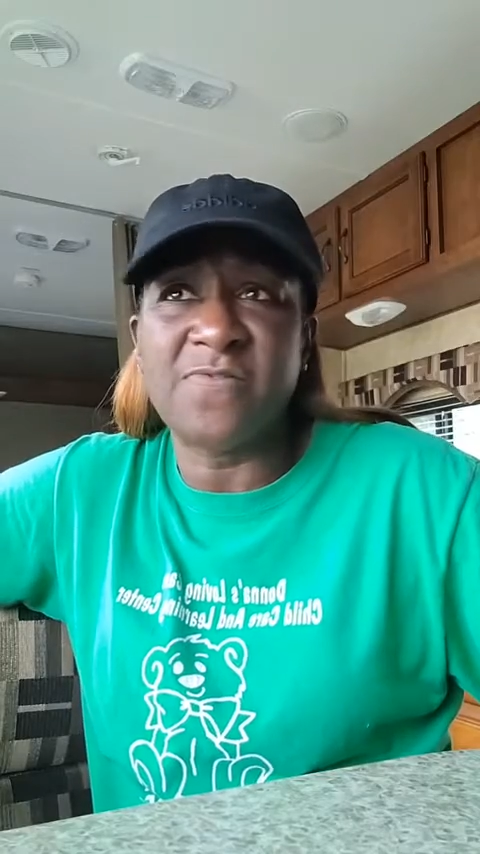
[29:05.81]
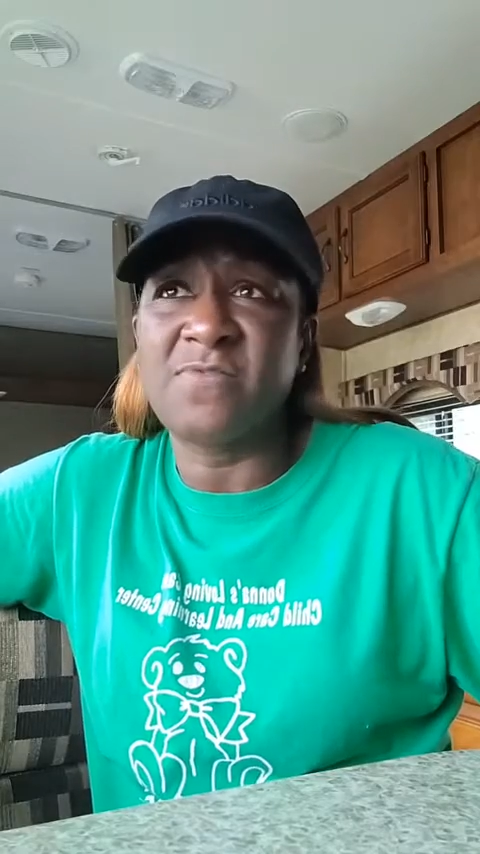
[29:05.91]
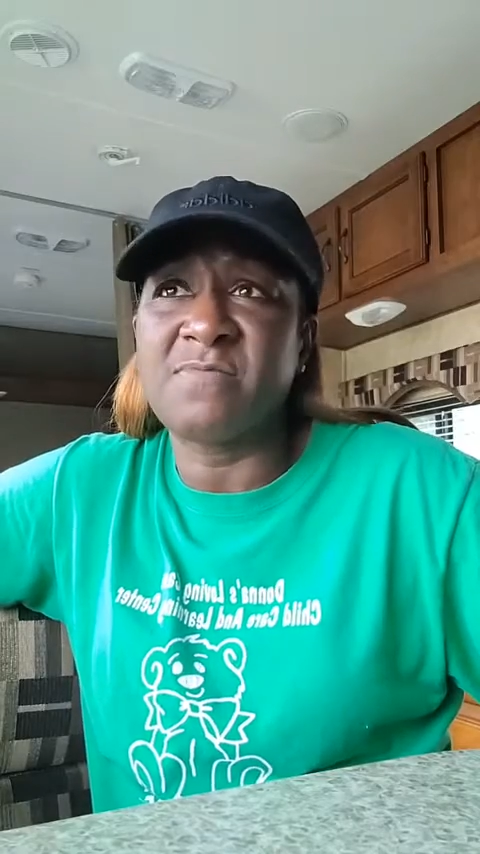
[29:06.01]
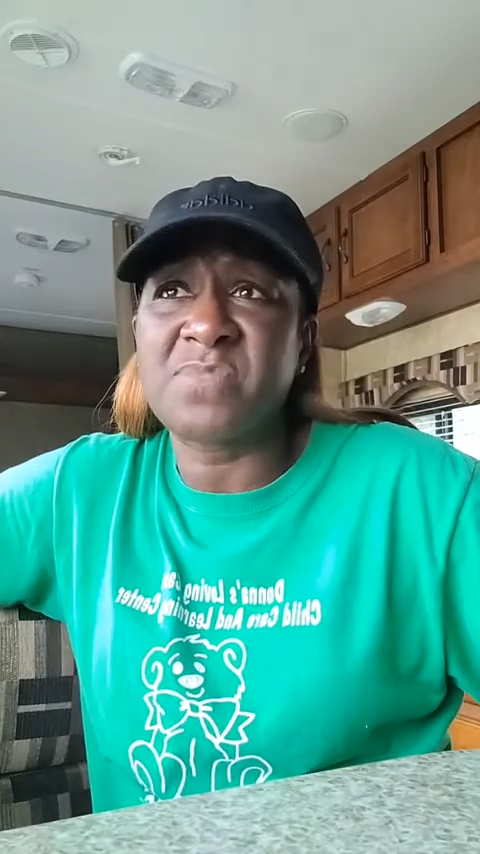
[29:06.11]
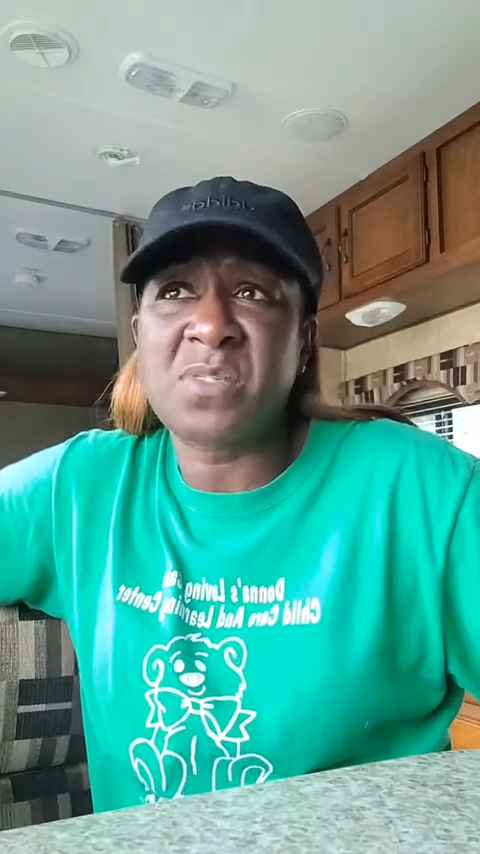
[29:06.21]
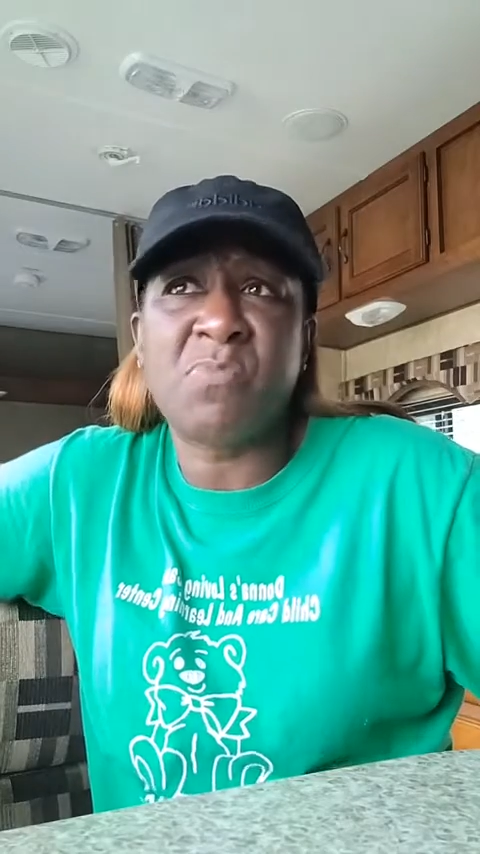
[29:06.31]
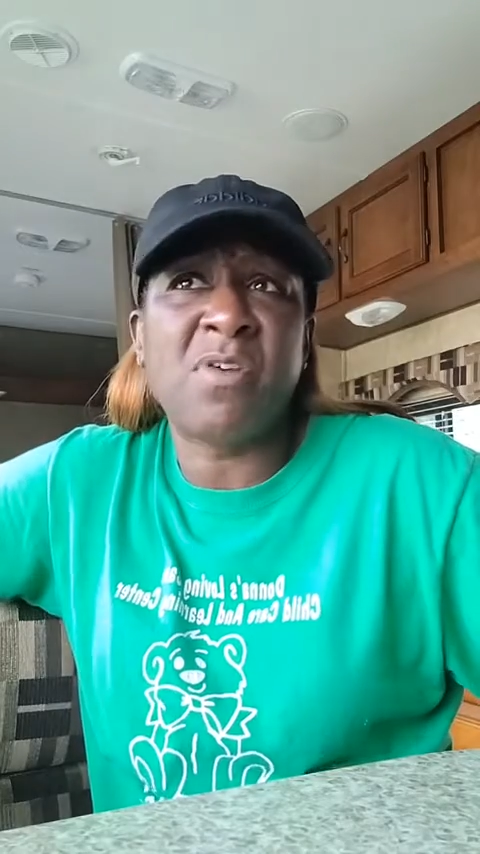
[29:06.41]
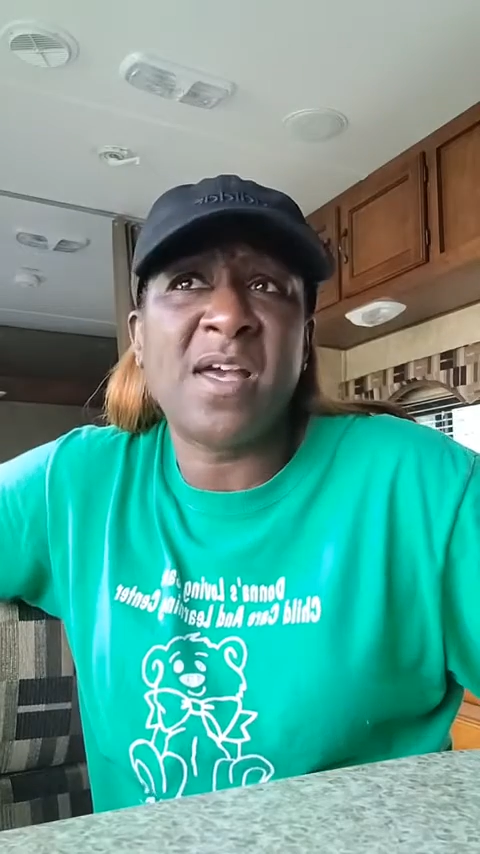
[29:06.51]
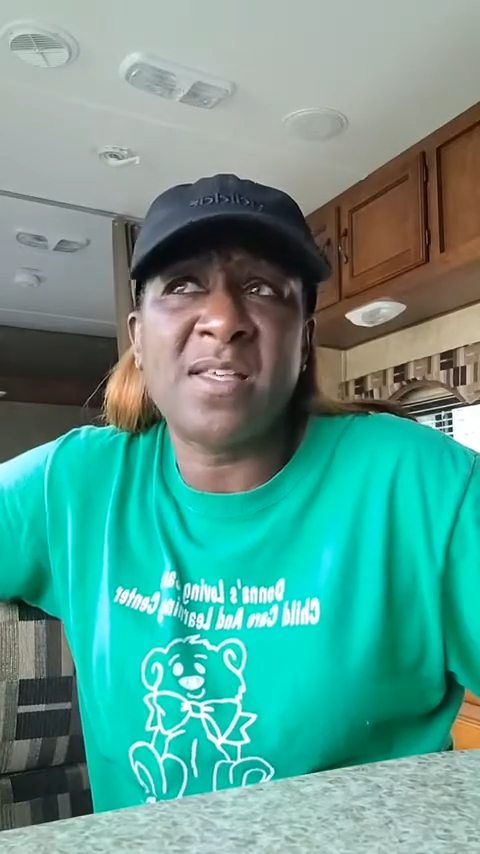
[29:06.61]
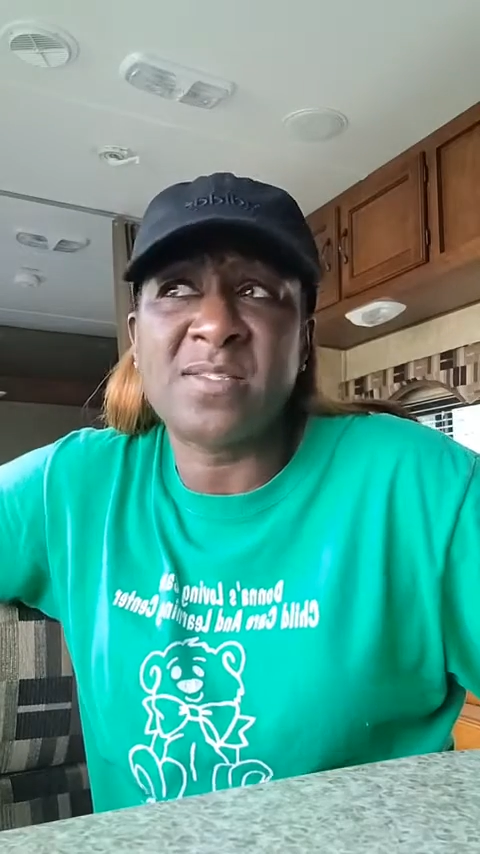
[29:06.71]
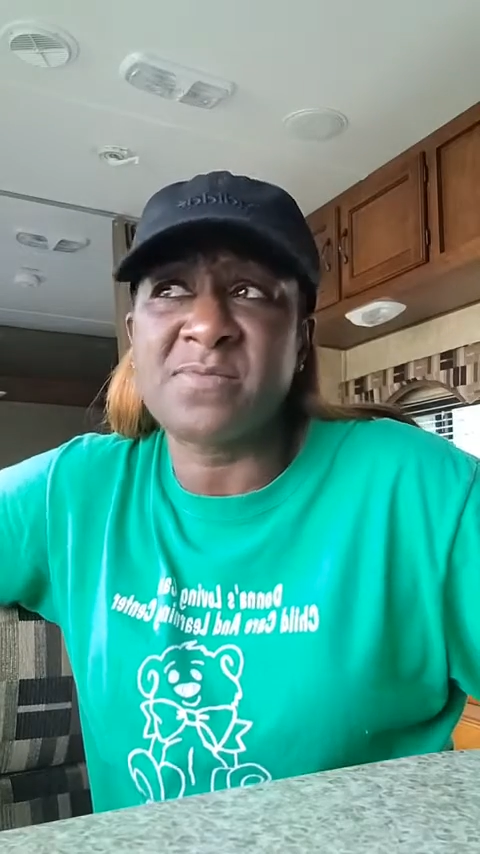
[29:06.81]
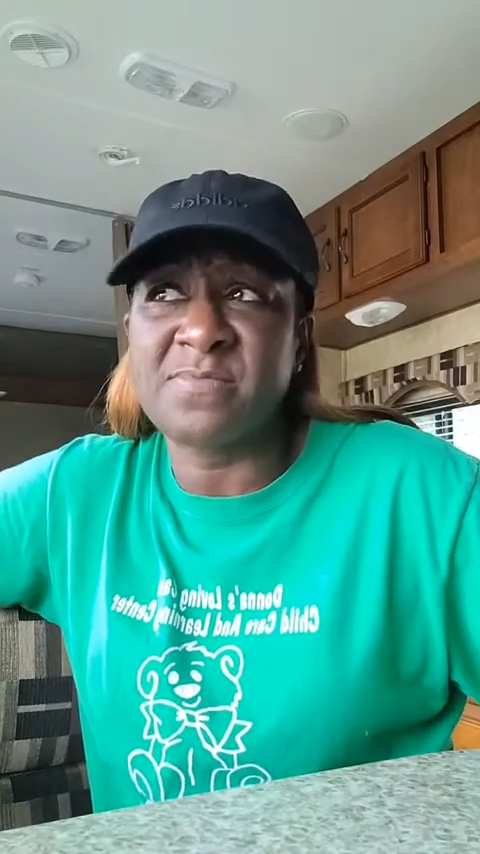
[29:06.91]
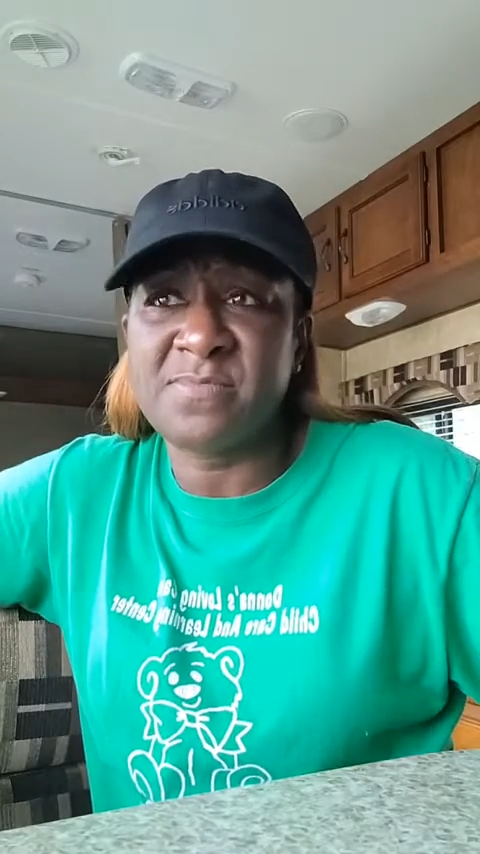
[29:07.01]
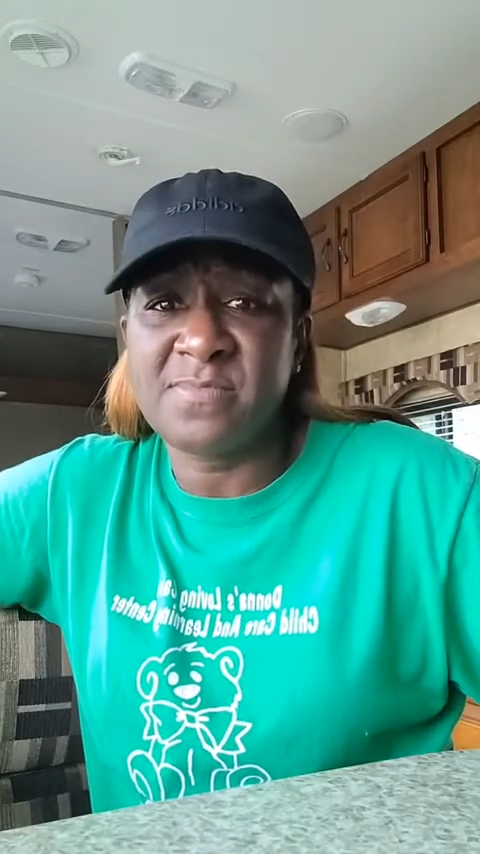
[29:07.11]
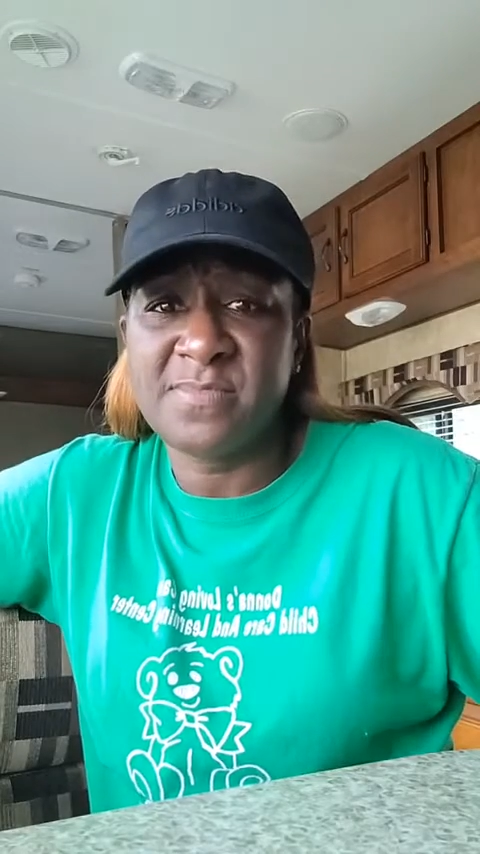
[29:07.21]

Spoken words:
for him. Surprise him.